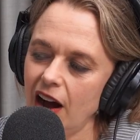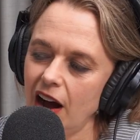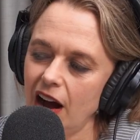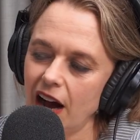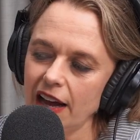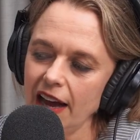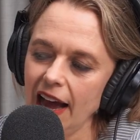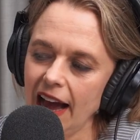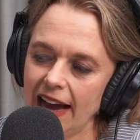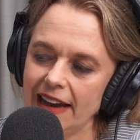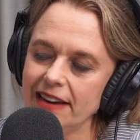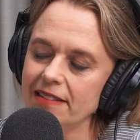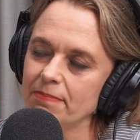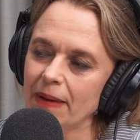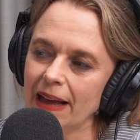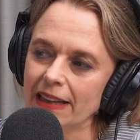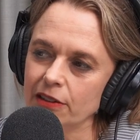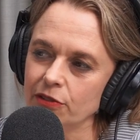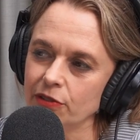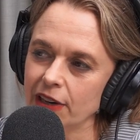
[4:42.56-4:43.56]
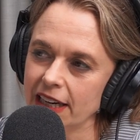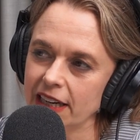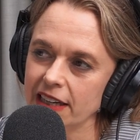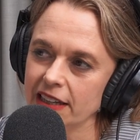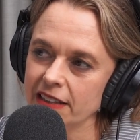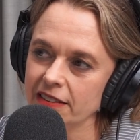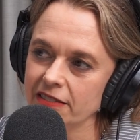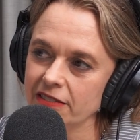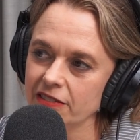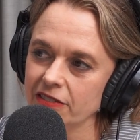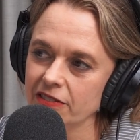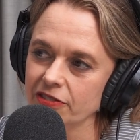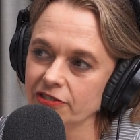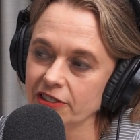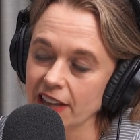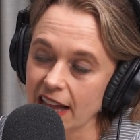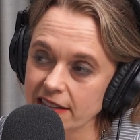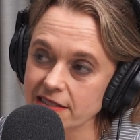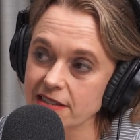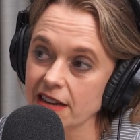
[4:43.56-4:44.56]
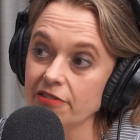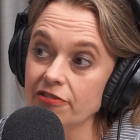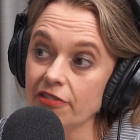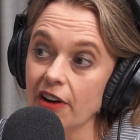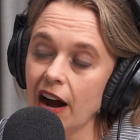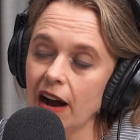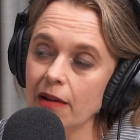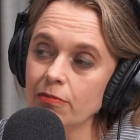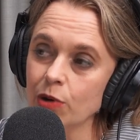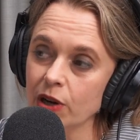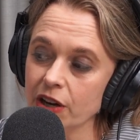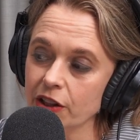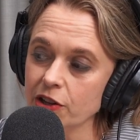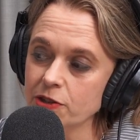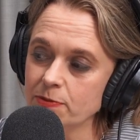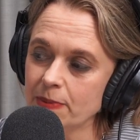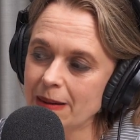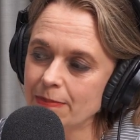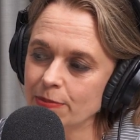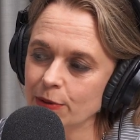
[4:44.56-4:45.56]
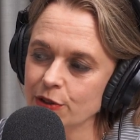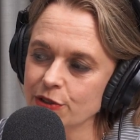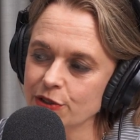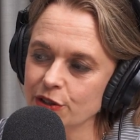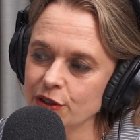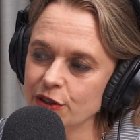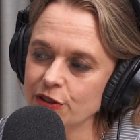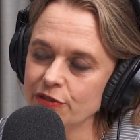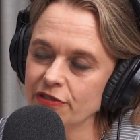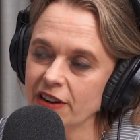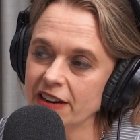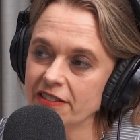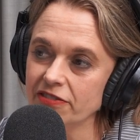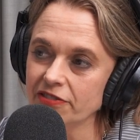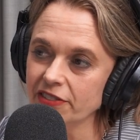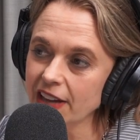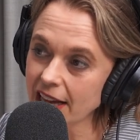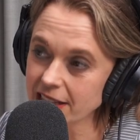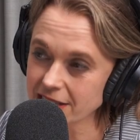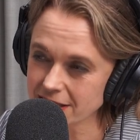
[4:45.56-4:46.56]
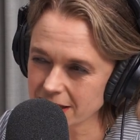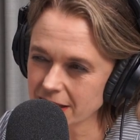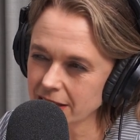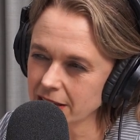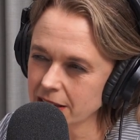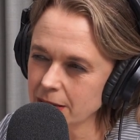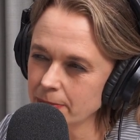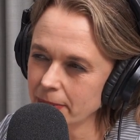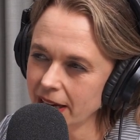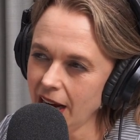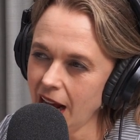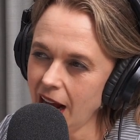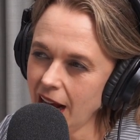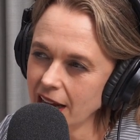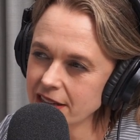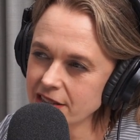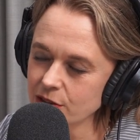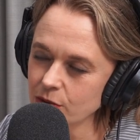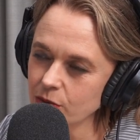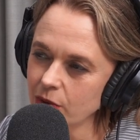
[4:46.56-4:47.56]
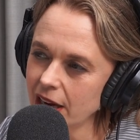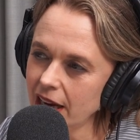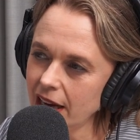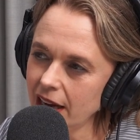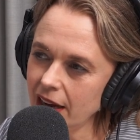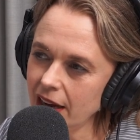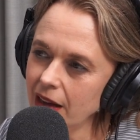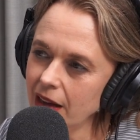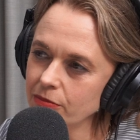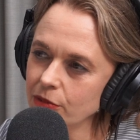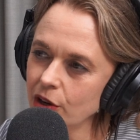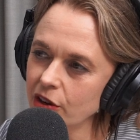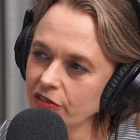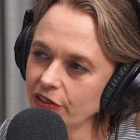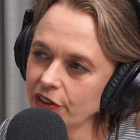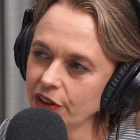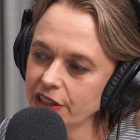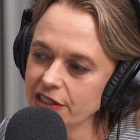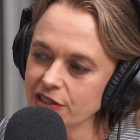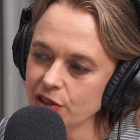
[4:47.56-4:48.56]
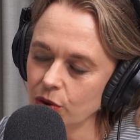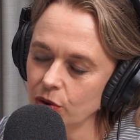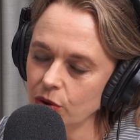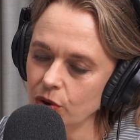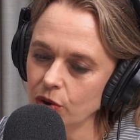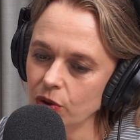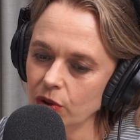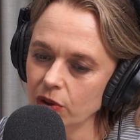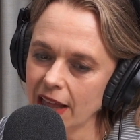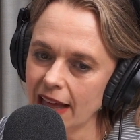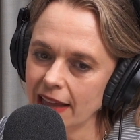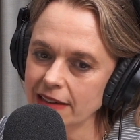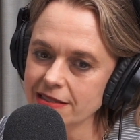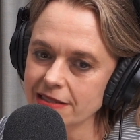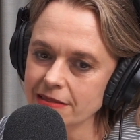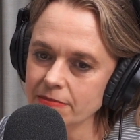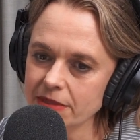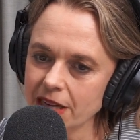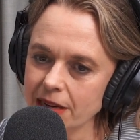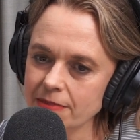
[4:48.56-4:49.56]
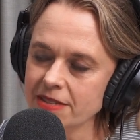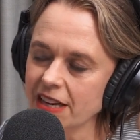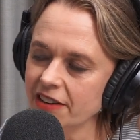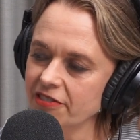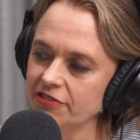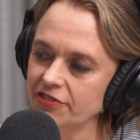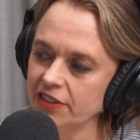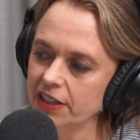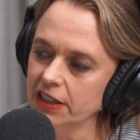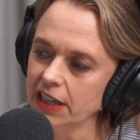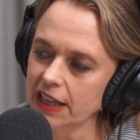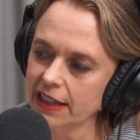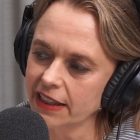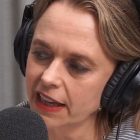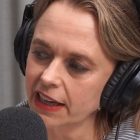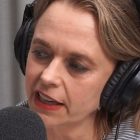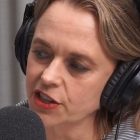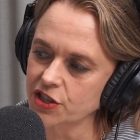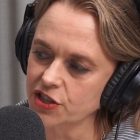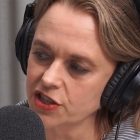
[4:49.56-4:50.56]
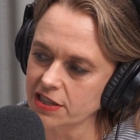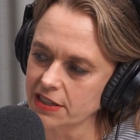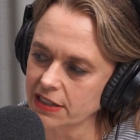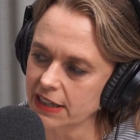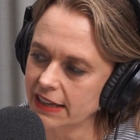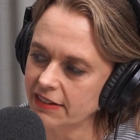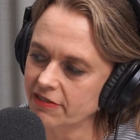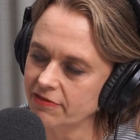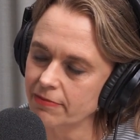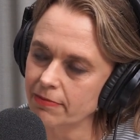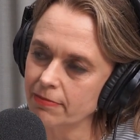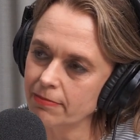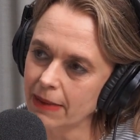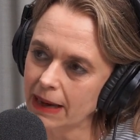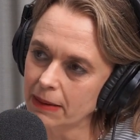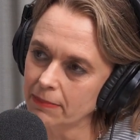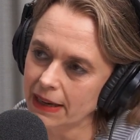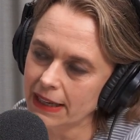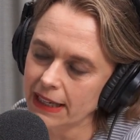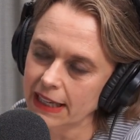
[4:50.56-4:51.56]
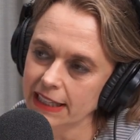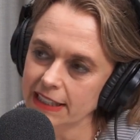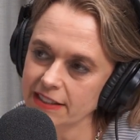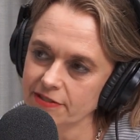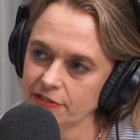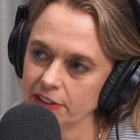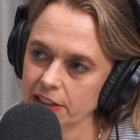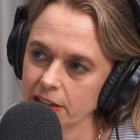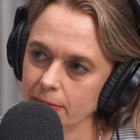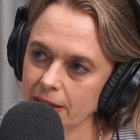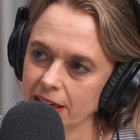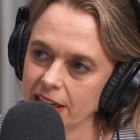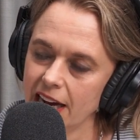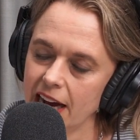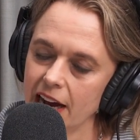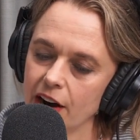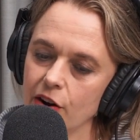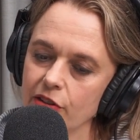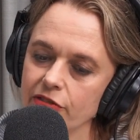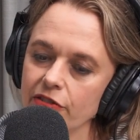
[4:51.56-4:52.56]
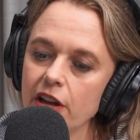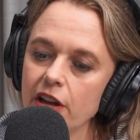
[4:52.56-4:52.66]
I hate ballerina flats. I'm one of those people also who find flats a little bit hard to wear. I'm not very tall, and sometimes I feel like they can just make my legs feel a bit cut off.